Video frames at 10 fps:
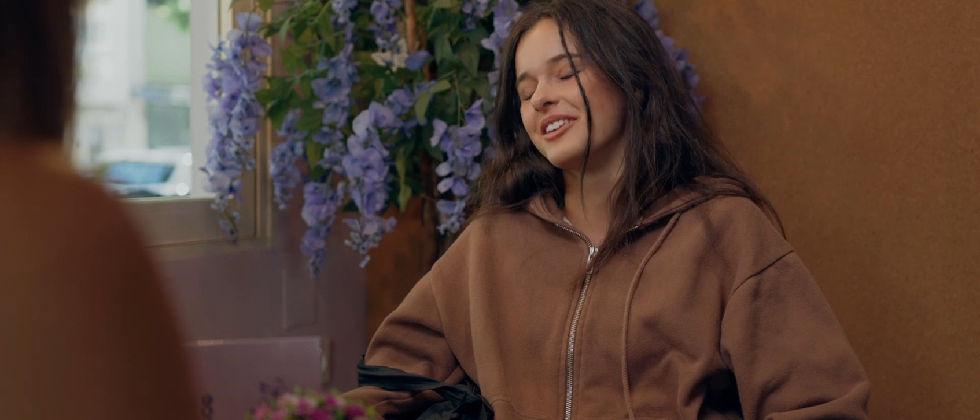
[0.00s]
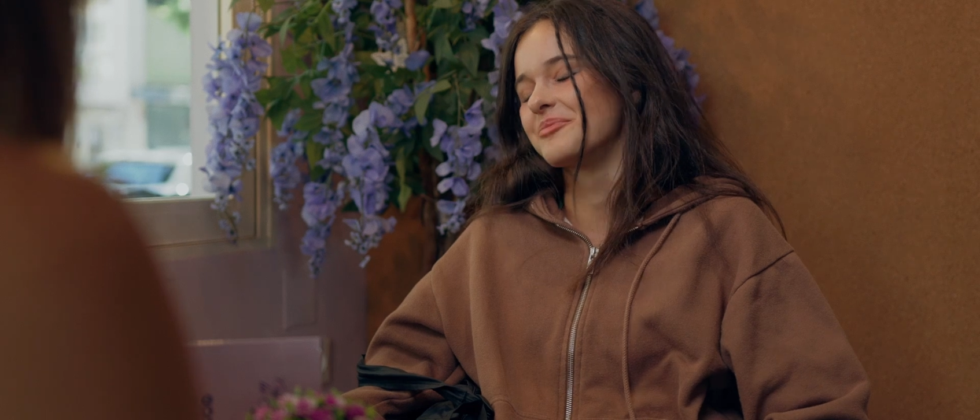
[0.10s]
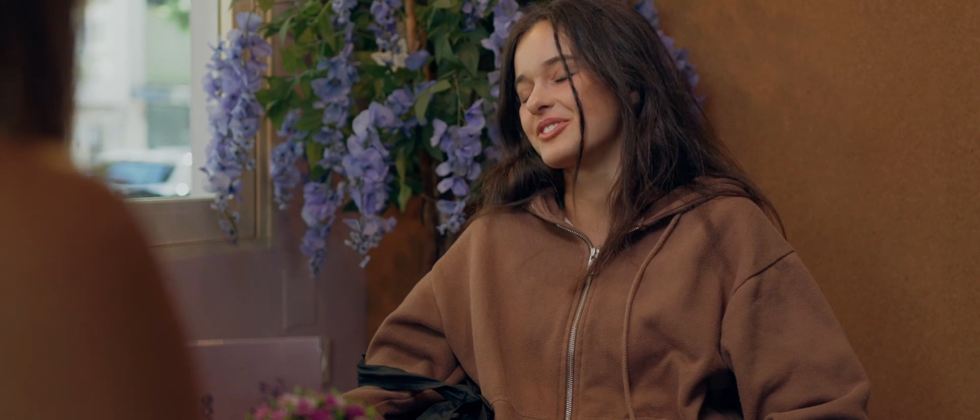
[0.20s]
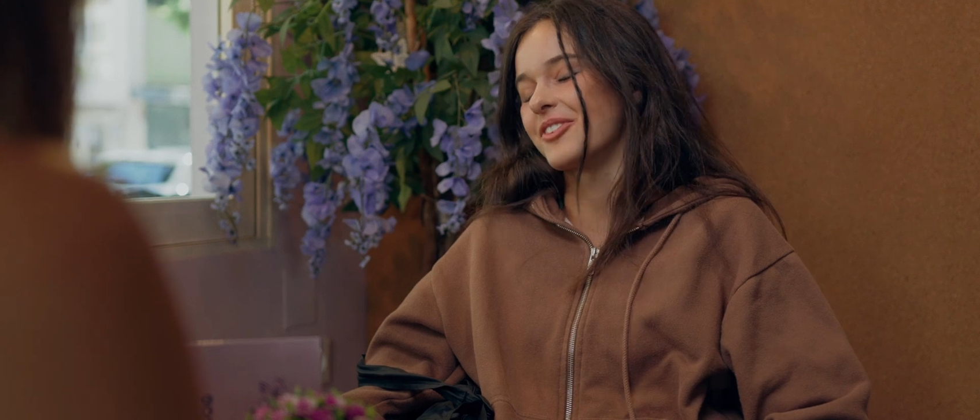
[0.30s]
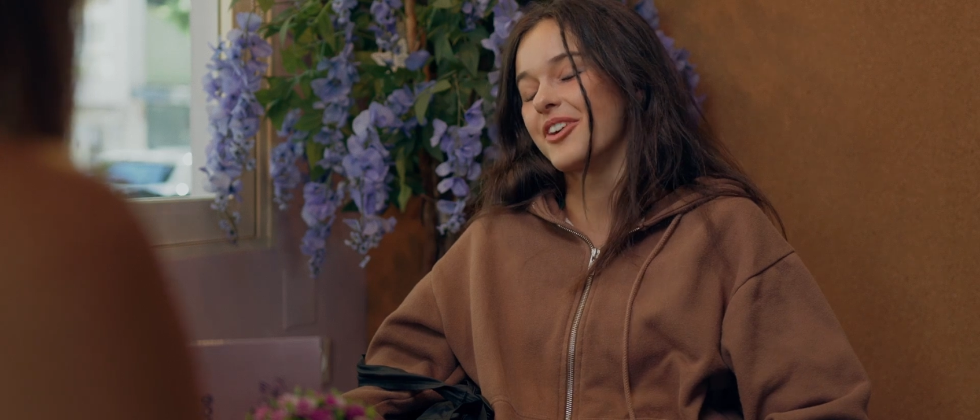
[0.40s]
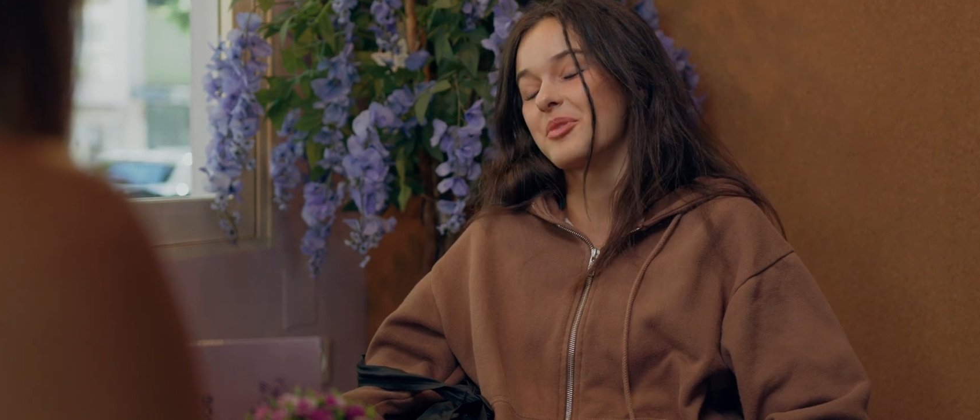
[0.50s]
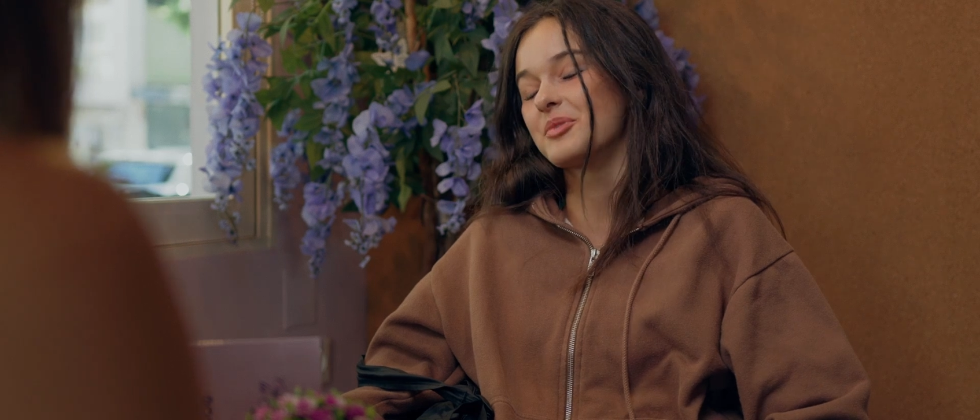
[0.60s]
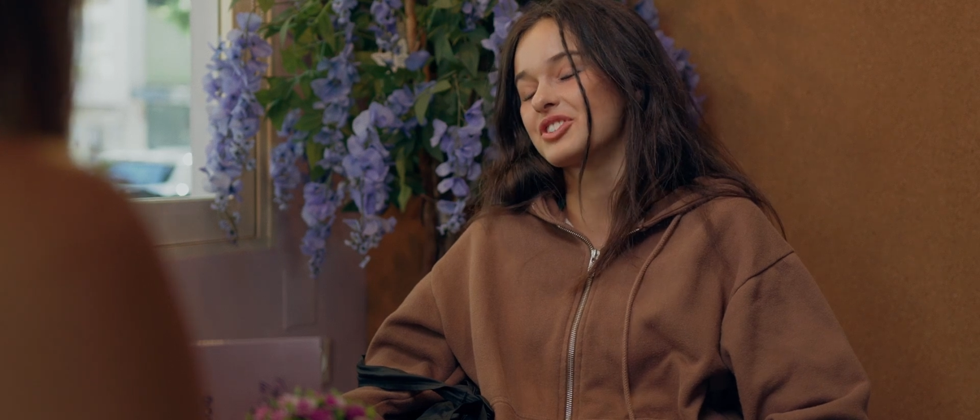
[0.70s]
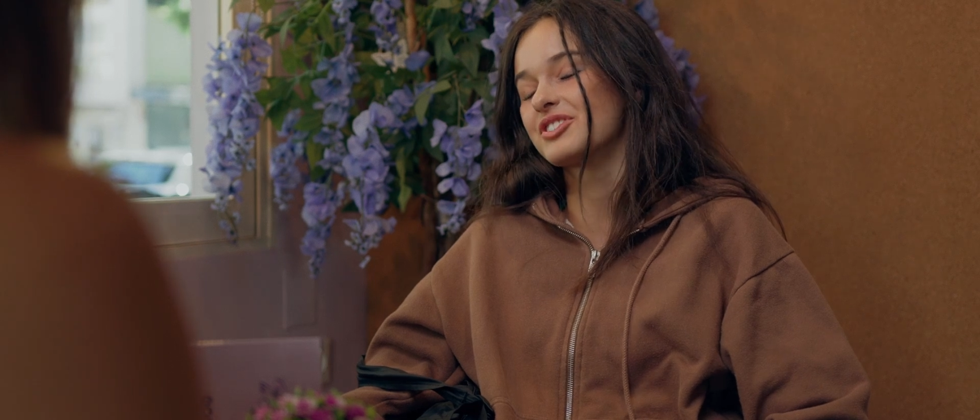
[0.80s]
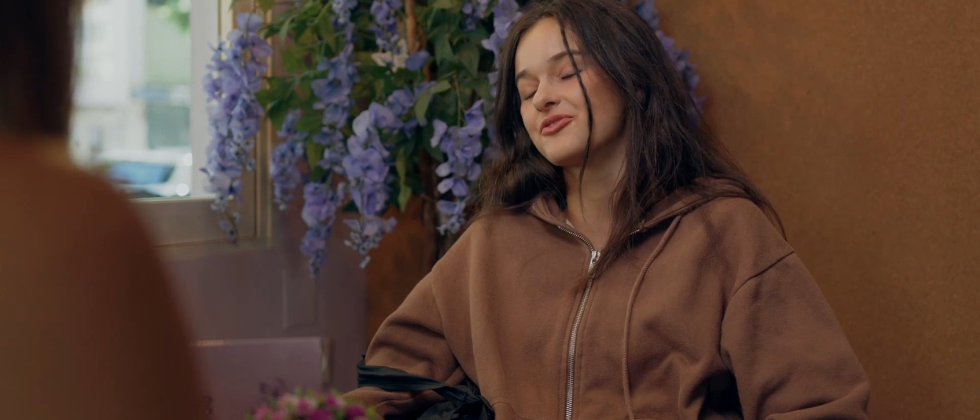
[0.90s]
I'm sorry, Mom, I
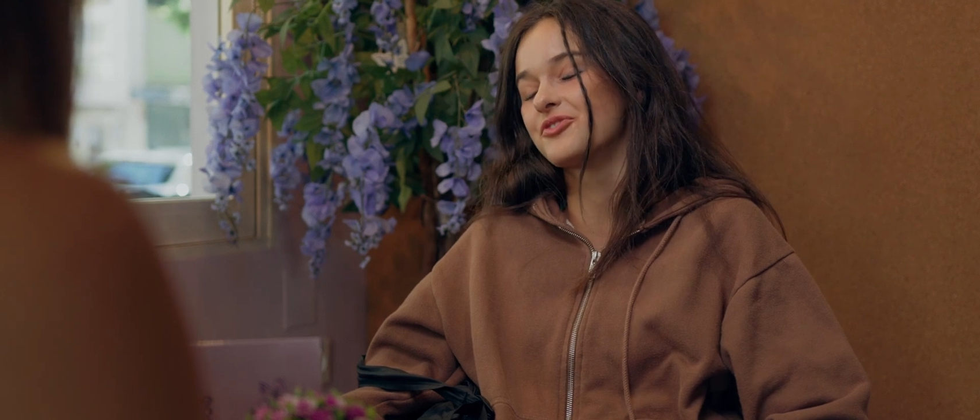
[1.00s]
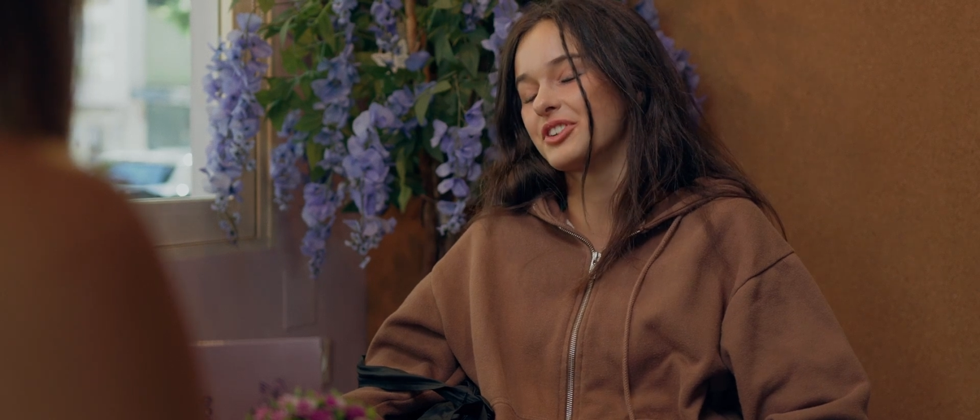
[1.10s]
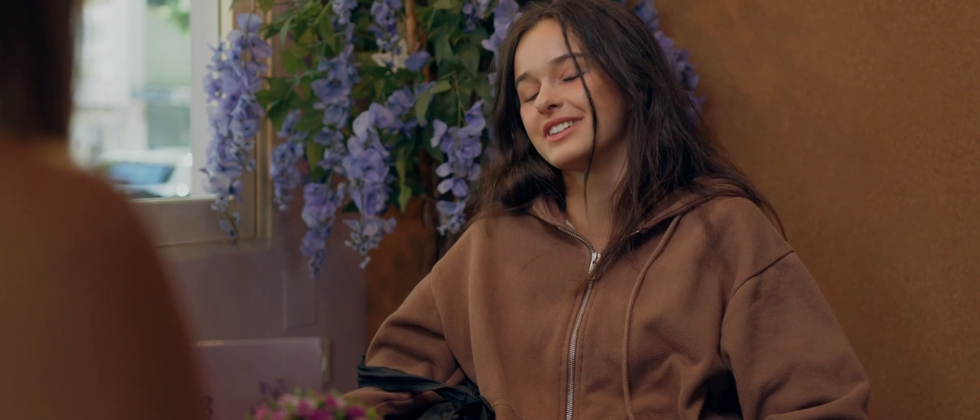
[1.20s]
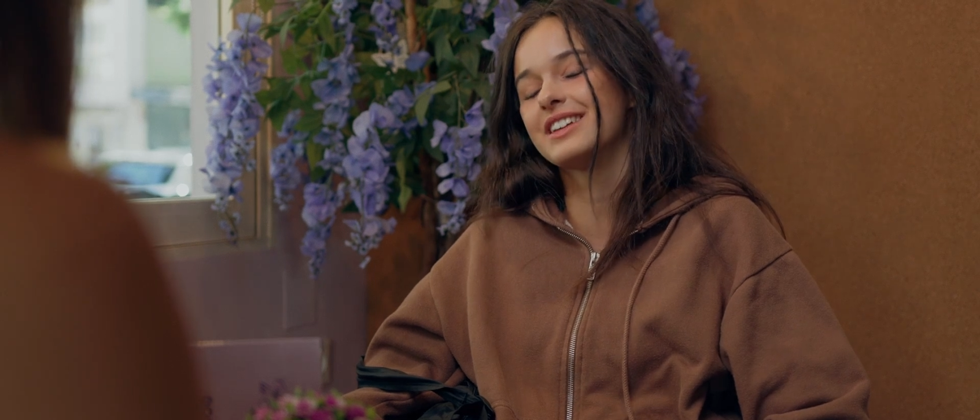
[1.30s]
just really